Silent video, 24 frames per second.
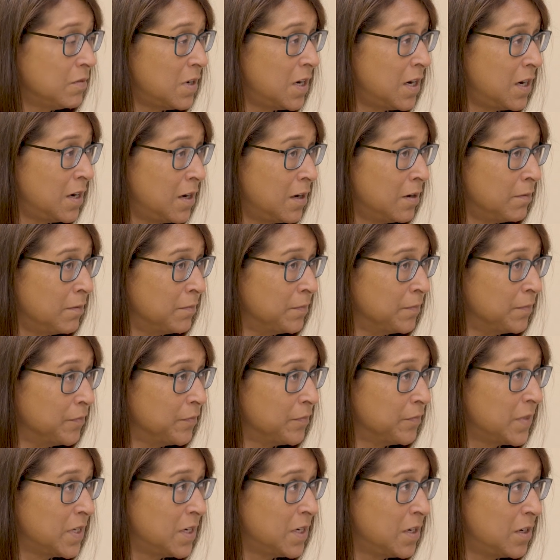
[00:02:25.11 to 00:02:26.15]

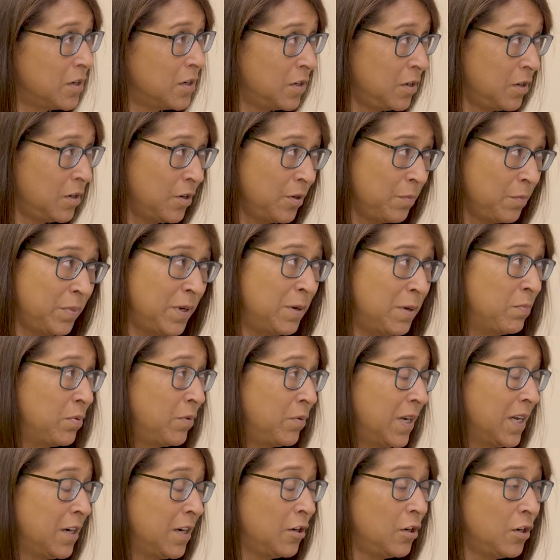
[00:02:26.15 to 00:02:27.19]
a lot of people
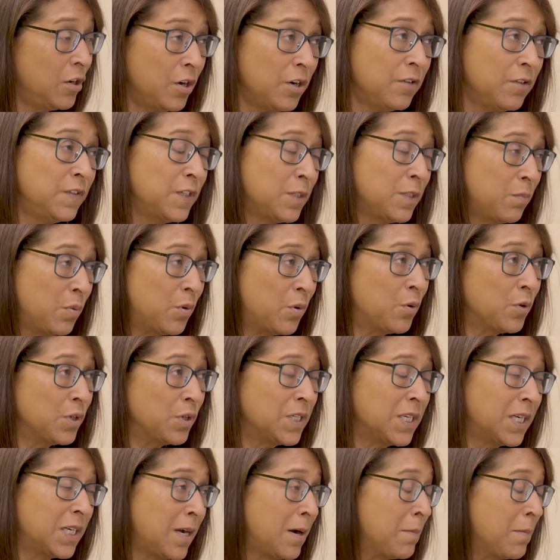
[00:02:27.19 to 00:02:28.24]
get a lot of support
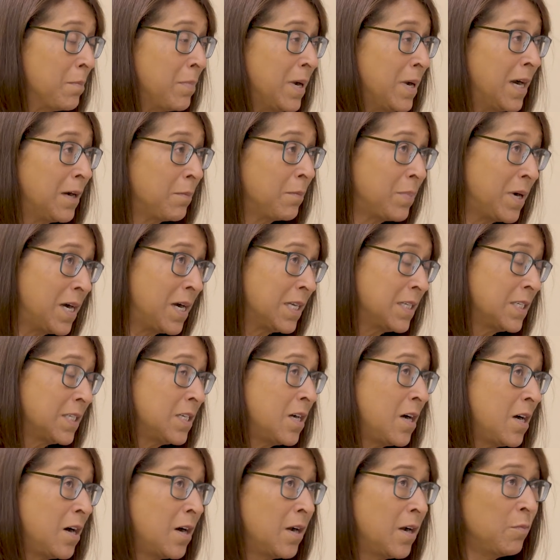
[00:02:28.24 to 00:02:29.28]
to come back
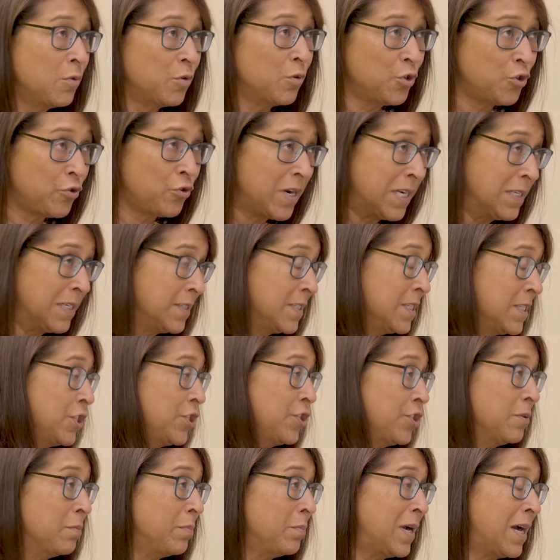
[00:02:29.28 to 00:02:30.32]
part-time or
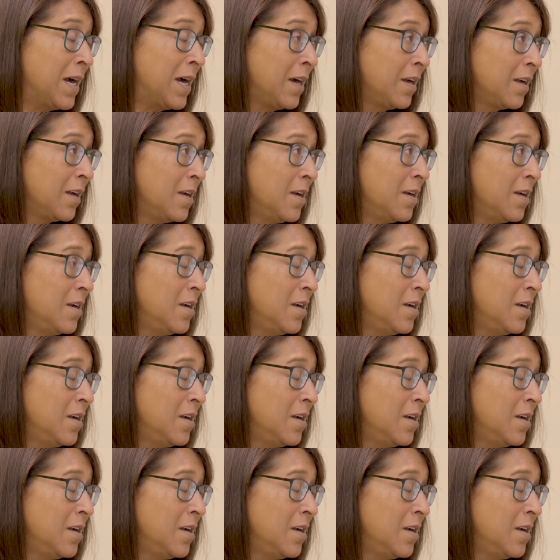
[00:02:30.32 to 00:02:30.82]
transition back.